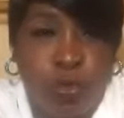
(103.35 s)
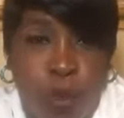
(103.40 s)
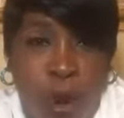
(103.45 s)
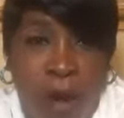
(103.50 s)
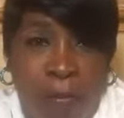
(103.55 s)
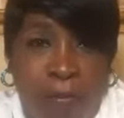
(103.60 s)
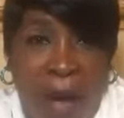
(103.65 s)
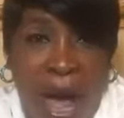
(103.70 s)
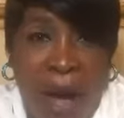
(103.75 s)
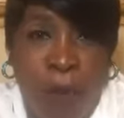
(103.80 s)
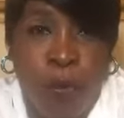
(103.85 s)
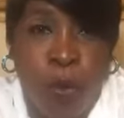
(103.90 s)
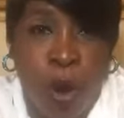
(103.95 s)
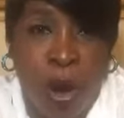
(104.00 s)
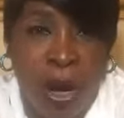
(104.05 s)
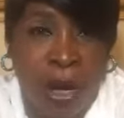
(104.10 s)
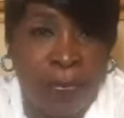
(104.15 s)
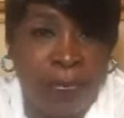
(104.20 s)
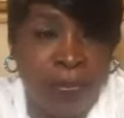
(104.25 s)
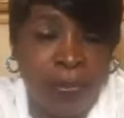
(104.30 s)
one by
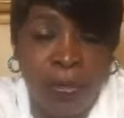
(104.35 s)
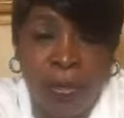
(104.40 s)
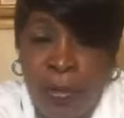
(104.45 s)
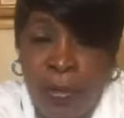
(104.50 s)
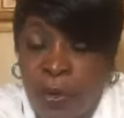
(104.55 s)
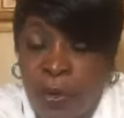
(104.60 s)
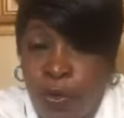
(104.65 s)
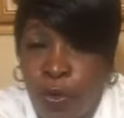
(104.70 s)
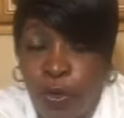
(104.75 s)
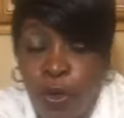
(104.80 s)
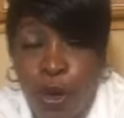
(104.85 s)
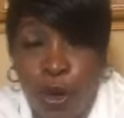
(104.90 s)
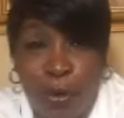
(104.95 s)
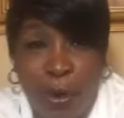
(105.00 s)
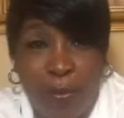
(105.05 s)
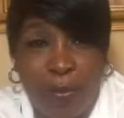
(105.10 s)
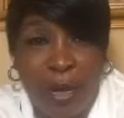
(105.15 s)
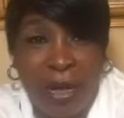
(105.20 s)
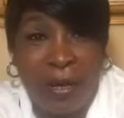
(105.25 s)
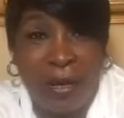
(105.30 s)
one,
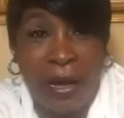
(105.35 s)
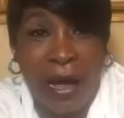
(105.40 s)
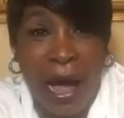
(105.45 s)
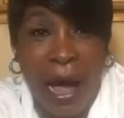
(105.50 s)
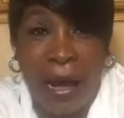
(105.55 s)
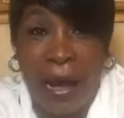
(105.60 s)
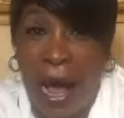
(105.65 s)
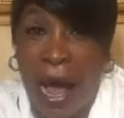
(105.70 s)
Glory be to God.